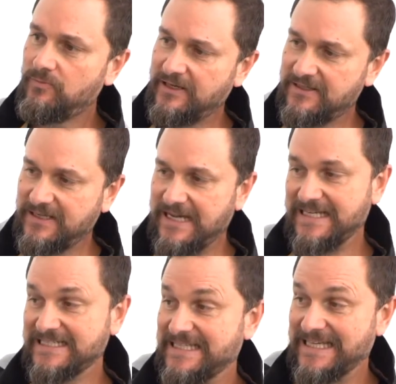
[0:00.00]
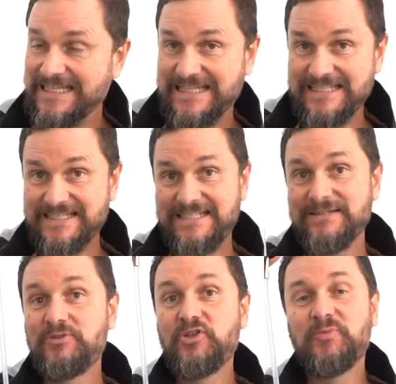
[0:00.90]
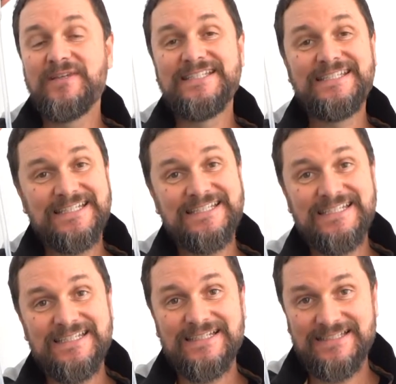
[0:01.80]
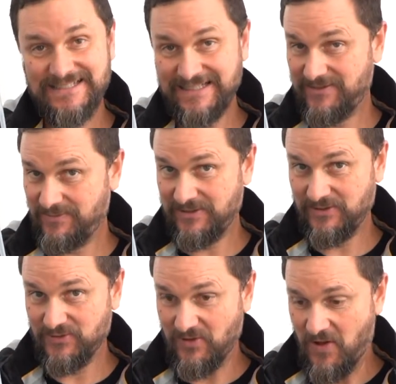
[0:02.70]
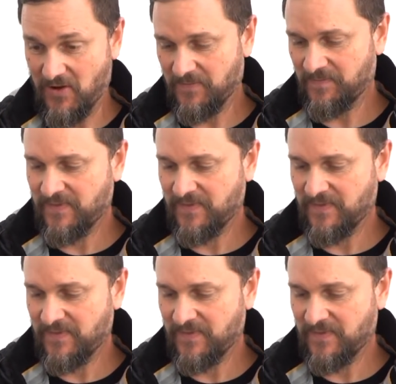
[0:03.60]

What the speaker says: recognize that this dip tube is 60 centimeters long.